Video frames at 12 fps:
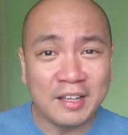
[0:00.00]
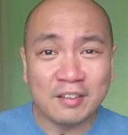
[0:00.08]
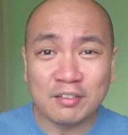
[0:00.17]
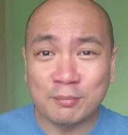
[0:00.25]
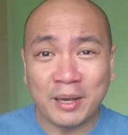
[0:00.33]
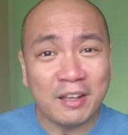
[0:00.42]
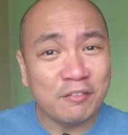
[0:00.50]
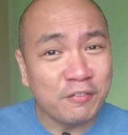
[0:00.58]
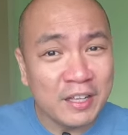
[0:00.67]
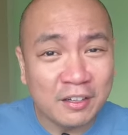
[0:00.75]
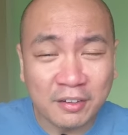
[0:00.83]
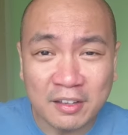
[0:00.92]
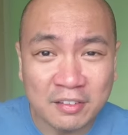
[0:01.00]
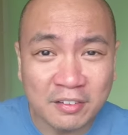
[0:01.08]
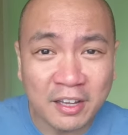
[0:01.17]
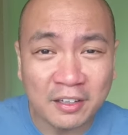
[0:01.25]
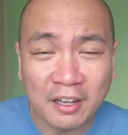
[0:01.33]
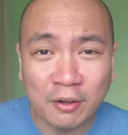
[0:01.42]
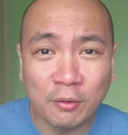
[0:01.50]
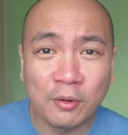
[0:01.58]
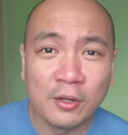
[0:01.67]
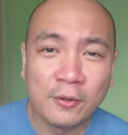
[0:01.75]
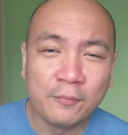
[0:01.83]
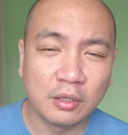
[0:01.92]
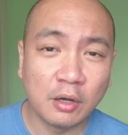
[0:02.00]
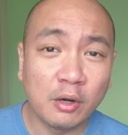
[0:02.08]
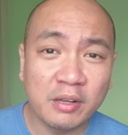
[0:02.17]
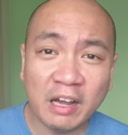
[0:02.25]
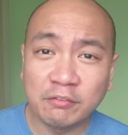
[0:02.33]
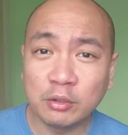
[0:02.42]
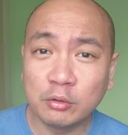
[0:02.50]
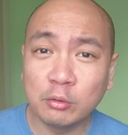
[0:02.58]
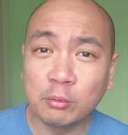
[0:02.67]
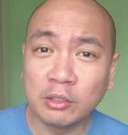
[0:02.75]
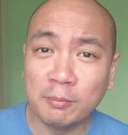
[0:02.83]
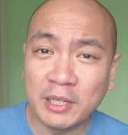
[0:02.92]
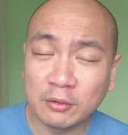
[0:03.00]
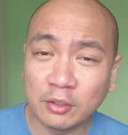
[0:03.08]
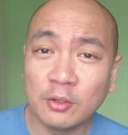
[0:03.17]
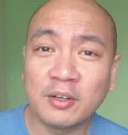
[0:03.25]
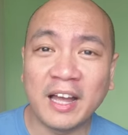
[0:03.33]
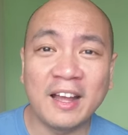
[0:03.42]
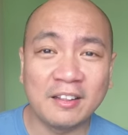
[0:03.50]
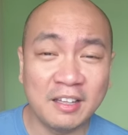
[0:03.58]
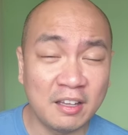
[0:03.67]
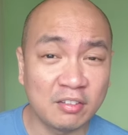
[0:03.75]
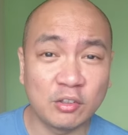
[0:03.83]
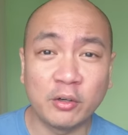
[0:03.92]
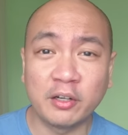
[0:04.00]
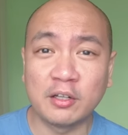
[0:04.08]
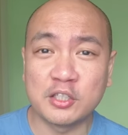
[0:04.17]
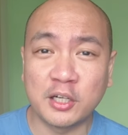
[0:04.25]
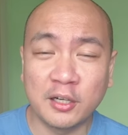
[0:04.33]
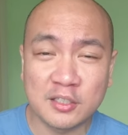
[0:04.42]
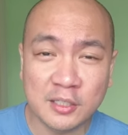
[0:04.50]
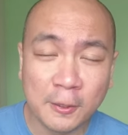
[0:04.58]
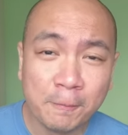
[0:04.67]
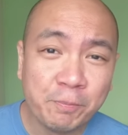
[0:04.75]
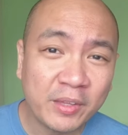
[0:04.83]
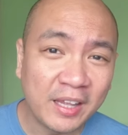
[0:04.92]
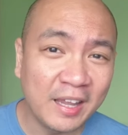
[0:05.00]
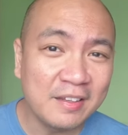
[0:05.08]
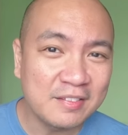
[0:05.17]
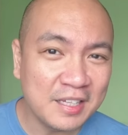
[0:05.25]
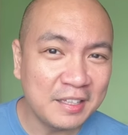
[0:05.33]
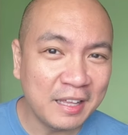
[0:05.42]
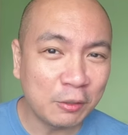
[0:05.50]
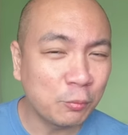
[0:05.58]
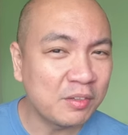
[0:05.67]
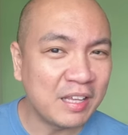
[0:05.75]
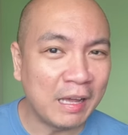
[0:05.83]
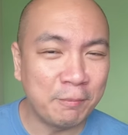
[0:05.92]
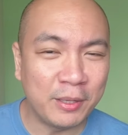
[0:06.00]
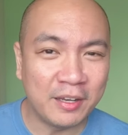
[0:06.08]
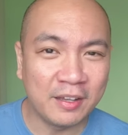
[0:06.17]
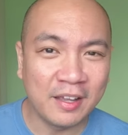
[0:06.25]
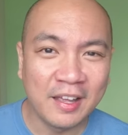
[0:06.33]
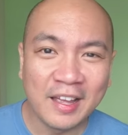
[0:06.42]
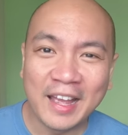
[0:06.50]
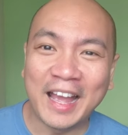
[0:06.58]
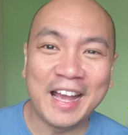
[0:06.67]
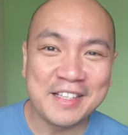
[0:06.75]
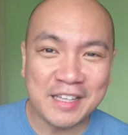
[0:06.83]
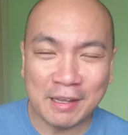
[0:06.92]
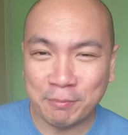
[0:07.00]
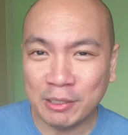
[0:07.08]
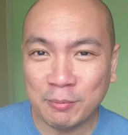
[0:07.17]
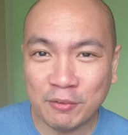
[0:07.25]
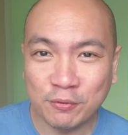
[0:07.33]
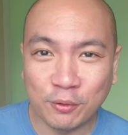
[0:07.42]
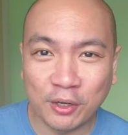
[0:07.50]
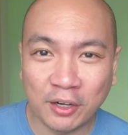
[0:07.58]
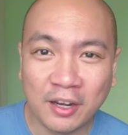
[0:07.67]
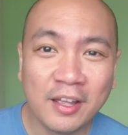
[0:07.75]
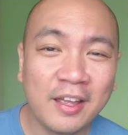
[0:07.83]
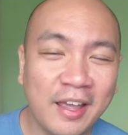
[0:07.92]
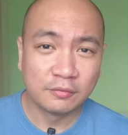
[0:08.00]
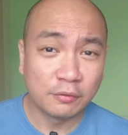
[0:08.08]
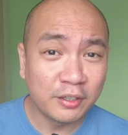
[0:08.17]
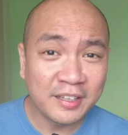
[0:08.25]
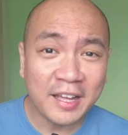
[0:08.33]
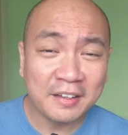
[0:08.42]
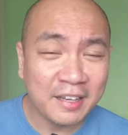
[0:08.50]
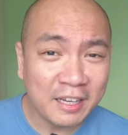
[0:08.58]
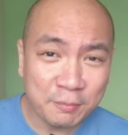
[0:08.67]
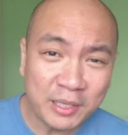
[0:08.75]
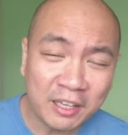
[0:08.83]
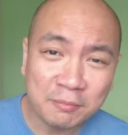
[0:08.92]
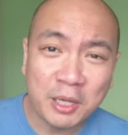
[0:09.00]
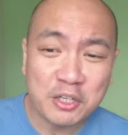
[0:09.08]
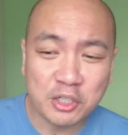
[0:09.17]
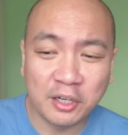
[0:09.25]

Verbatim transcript: this might feel crazy right now, all you have to do would be to look at the historical charts and see that what's happening has happened before. For that, let me get my